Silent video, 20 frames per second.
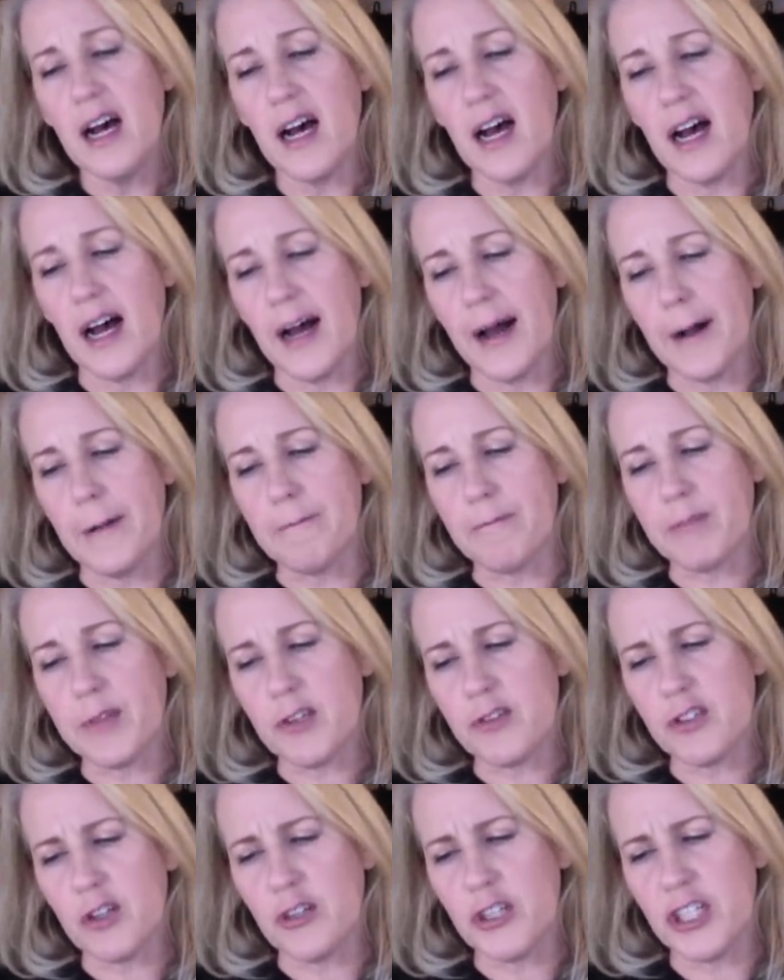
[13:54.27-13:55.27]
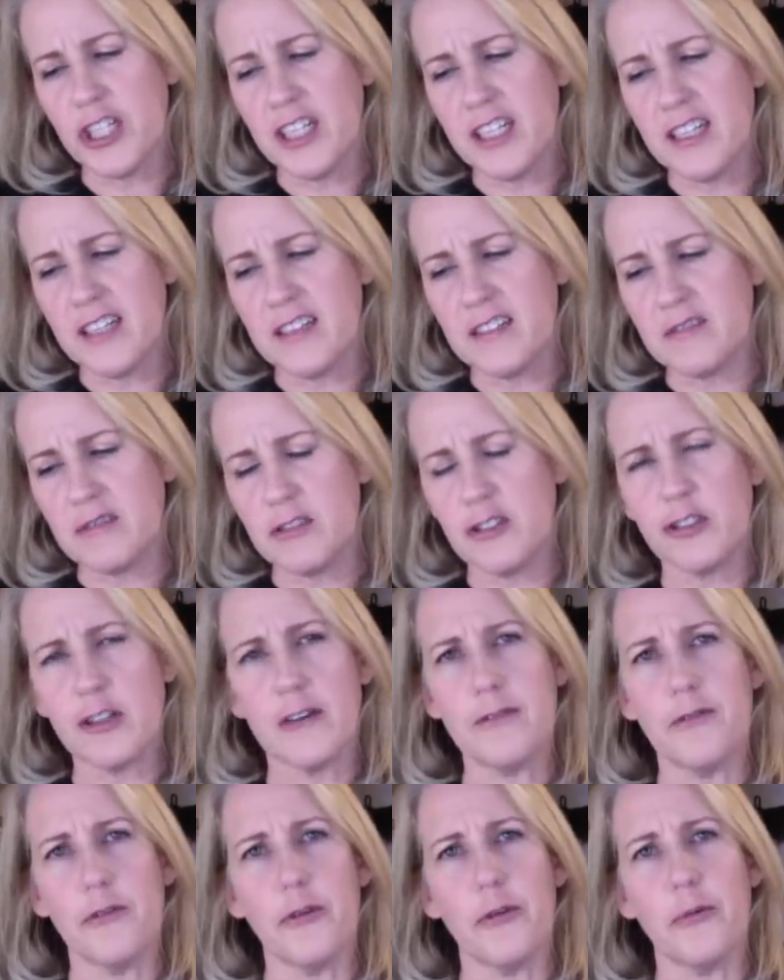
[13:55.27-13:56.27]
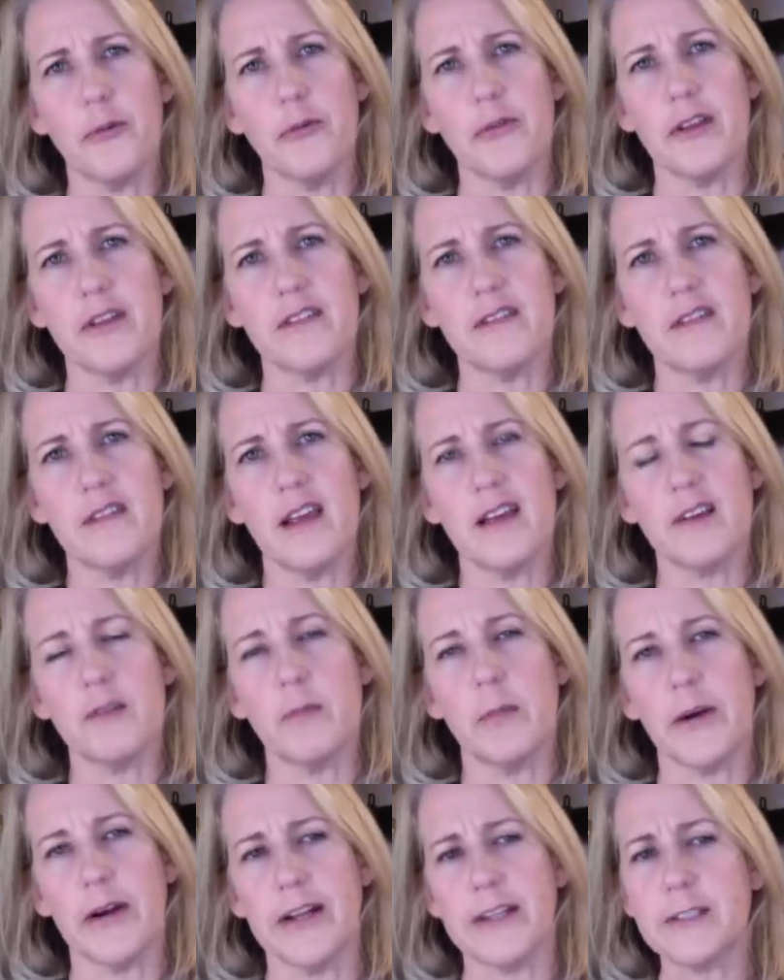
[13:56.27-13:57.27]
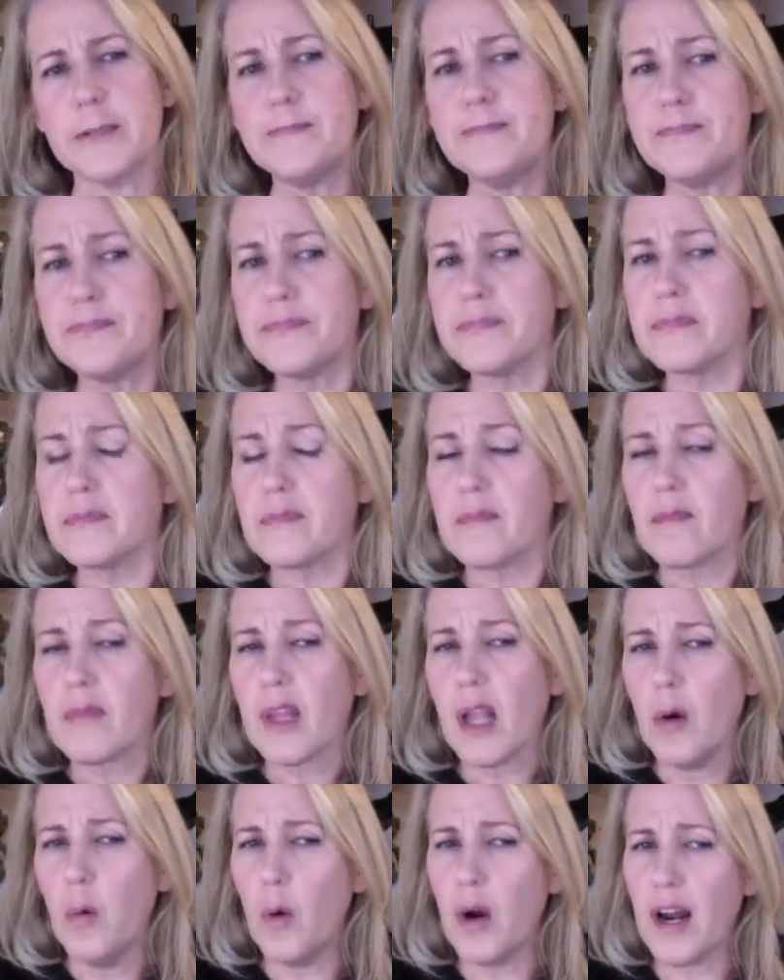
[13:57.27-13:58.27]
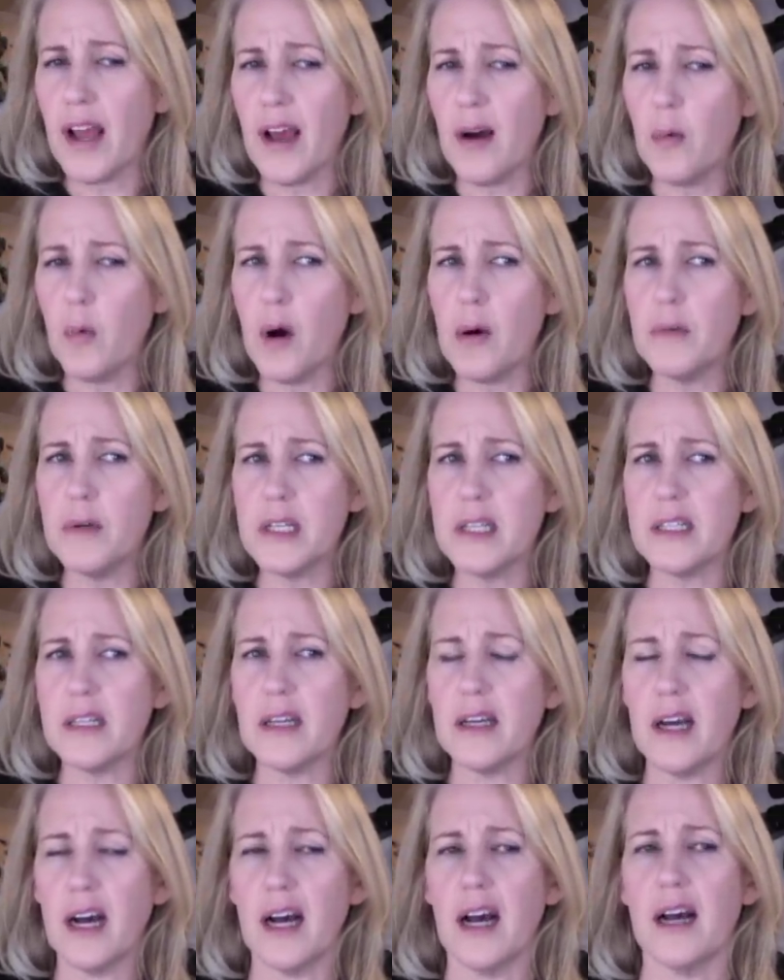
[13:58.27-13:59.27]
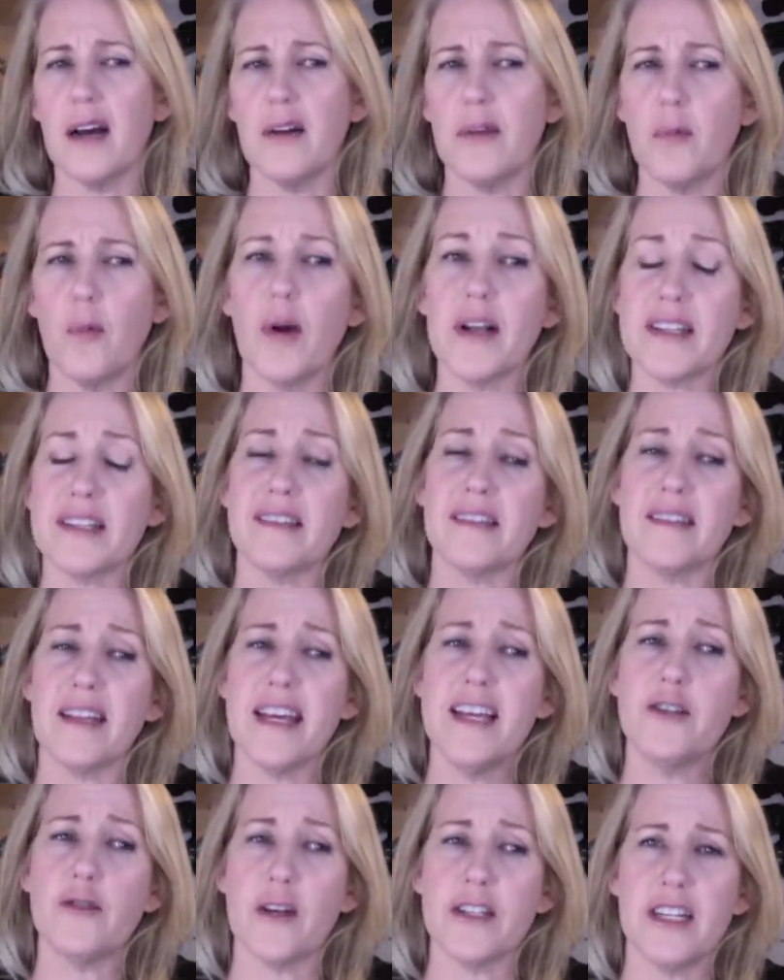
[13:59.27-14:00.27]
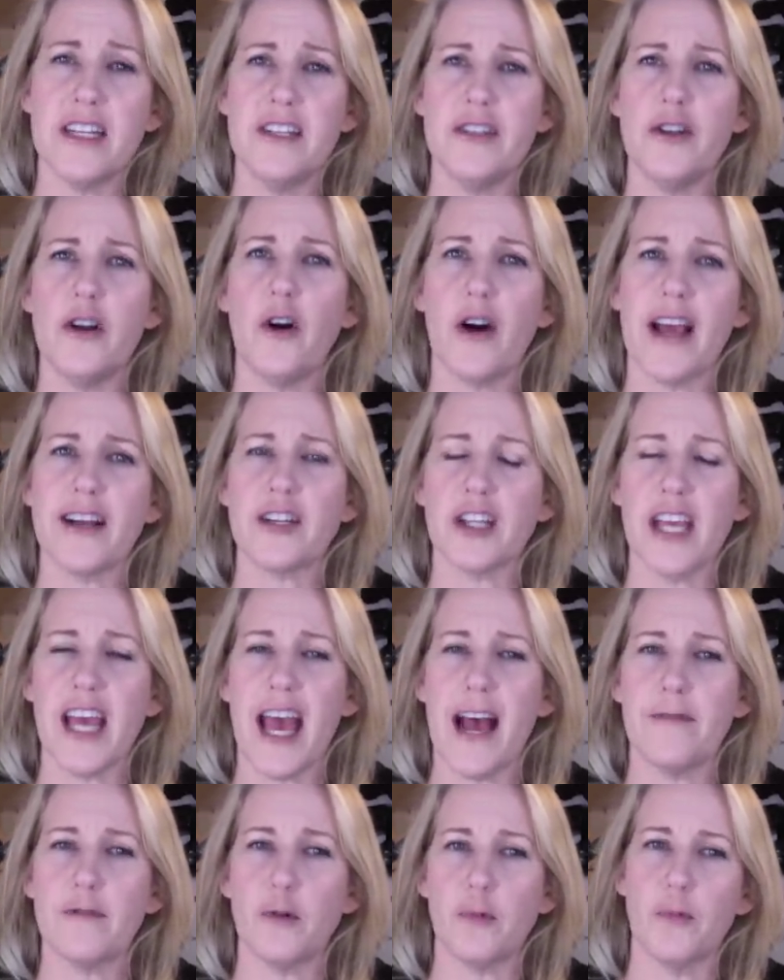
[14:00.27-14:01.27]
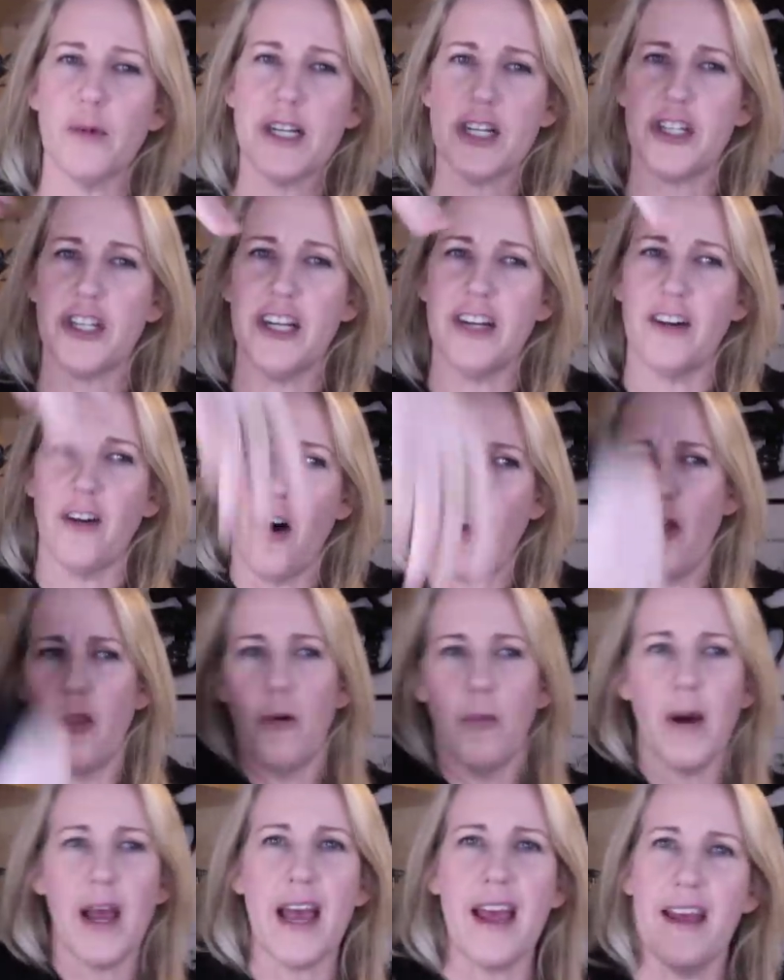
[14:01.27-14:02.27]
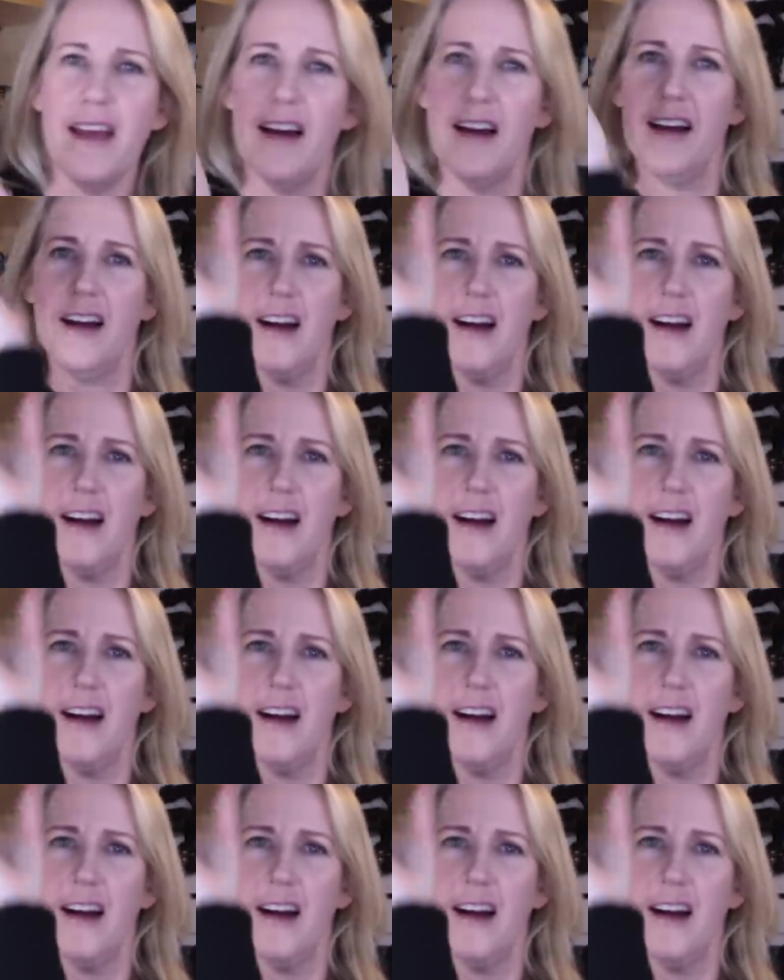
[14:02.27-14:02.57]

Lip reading: So she didn't suffer through this experience. What's interesting is you don't actually have to reach in all the way